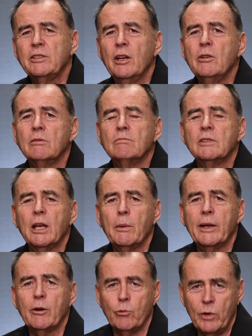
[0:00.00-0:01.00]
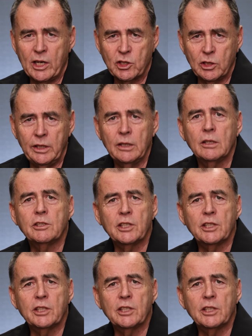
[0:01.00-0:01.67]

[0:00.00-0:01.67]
don't go at it rashly.